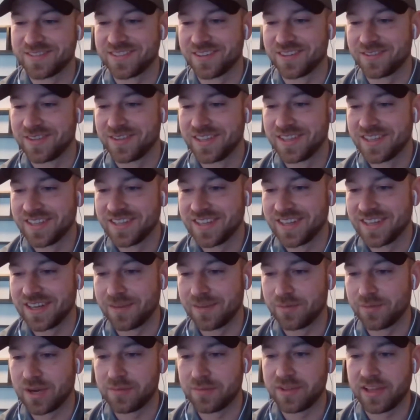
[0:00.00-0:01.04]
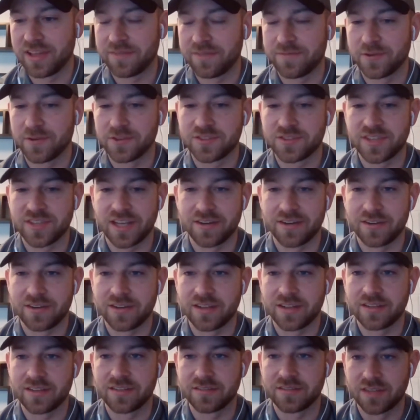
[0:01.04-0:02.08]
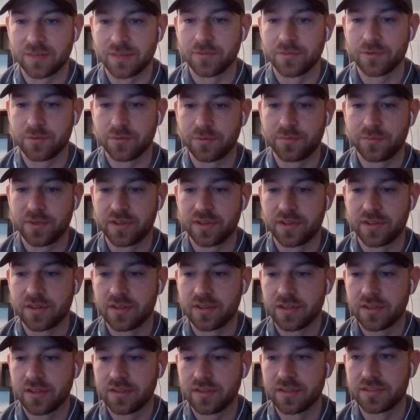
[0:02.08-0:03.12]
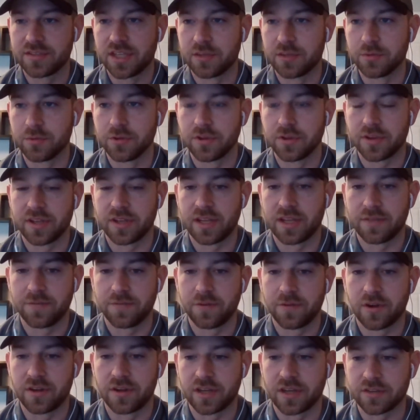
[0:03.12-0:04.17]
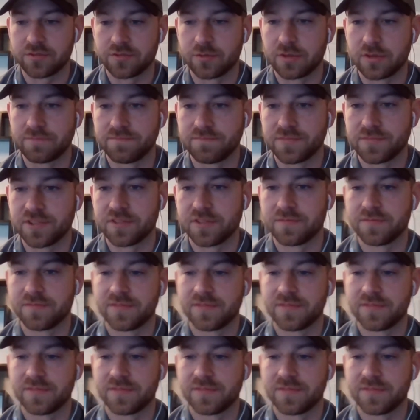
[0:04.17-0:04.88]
So probably that first Saturday in December would be the date we're looking at for our next one. So